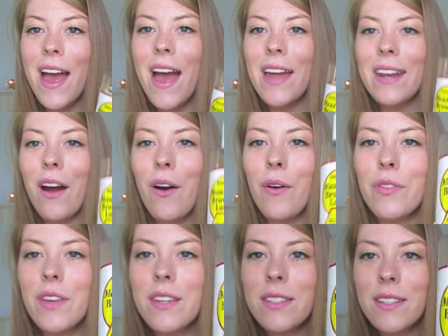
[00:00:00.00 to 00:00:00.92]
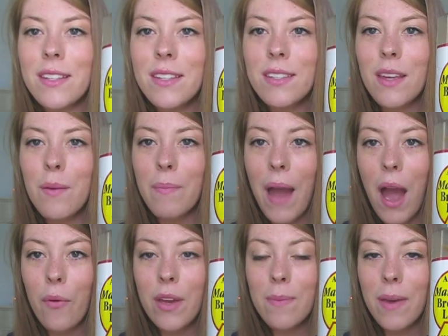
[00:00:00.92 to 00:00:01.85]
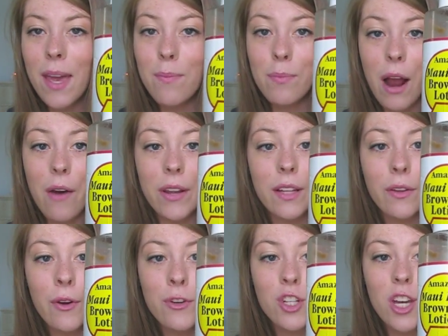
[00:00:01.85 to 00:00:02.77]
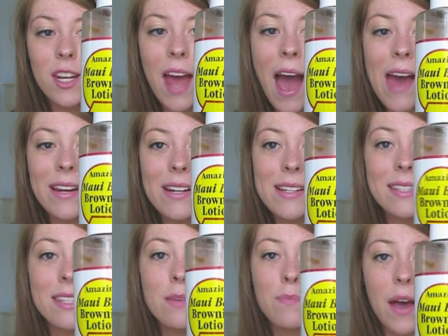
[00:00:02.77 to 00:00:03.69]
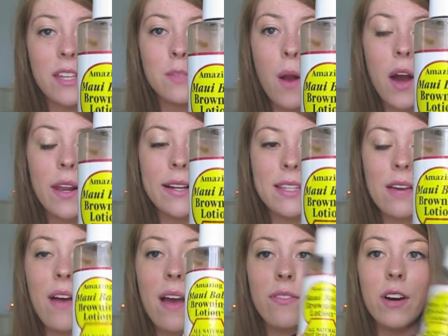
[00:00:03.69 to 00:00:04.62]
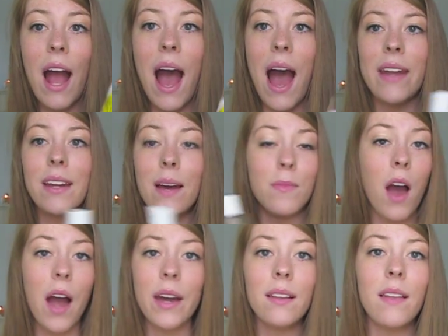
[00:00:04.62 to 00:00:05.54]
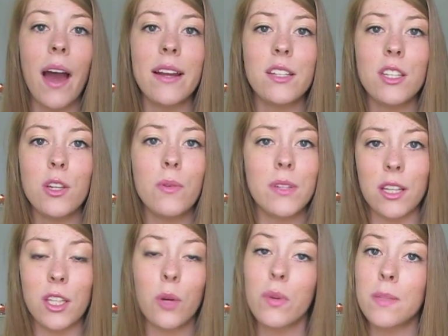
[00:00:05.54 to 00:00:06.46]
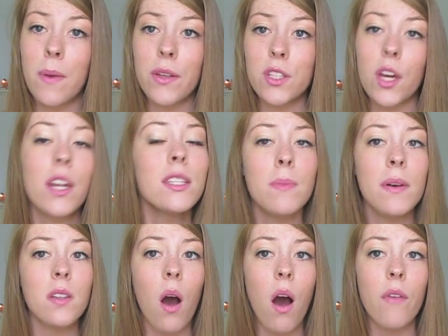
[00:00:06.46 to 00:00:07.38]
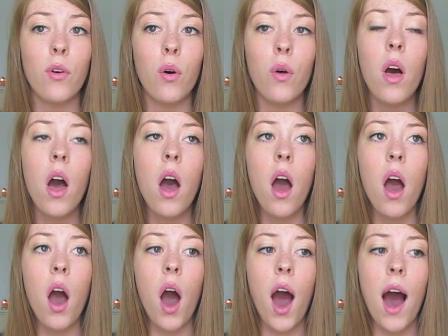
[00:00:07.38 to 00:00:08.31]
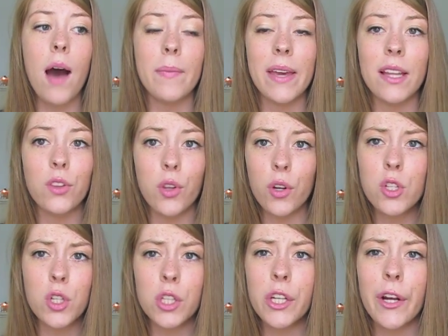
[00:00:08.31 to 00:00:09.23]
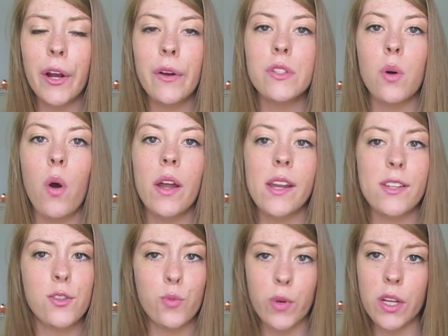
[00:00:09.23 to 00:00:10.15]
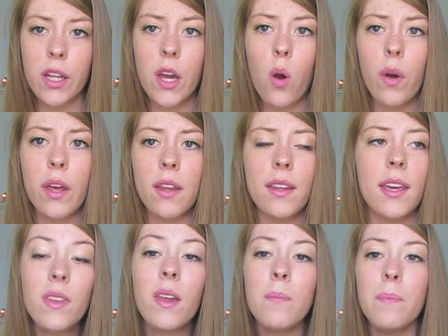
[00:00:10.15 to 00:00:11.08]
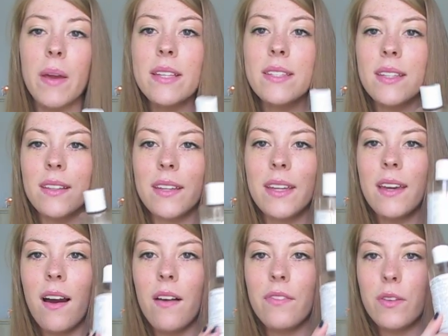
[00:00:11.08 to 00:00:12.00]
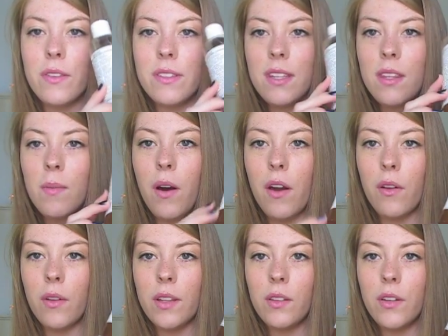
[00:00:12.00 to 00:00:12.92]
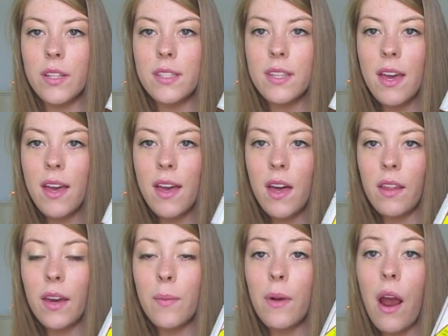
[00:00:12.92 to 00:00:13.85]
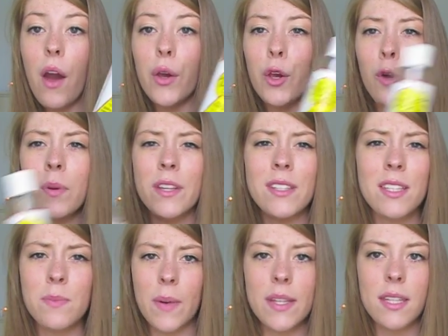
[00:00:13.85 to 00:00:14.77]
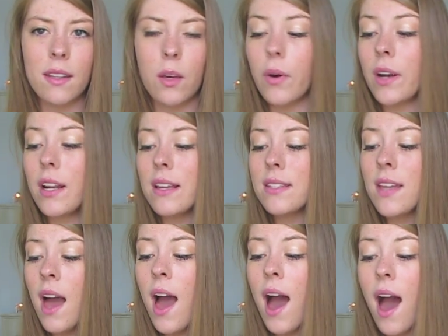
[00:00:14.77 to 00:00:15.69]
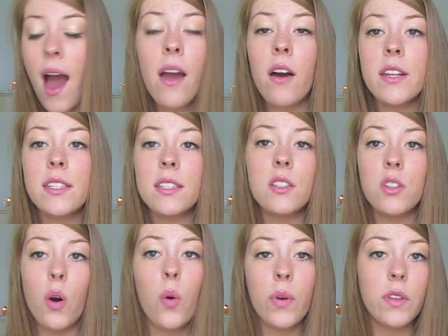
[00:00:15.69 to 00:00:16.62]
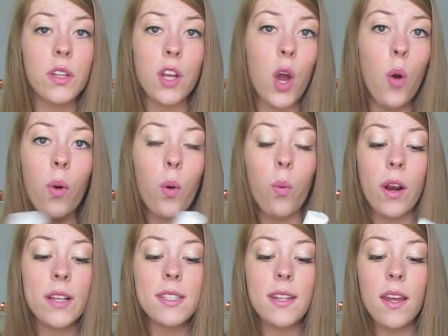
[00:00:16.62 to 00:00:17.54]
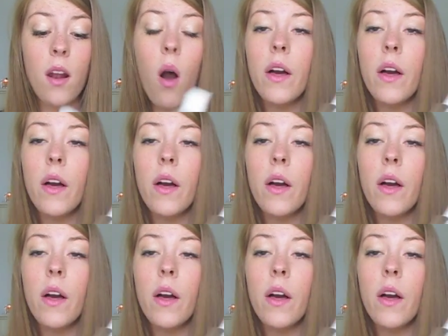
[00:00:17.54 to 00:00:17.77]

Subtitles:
Now this is Maui Babe browning lotion, and it is the best product I've ever had. I'm not gonna lie to you and tell you it smells good. It smells awful. It looks really gross on. It's really oily. Basically, if you can see in the bottle, it looks like brown goop because that's basically what it is. I honestly don't really know what works in it.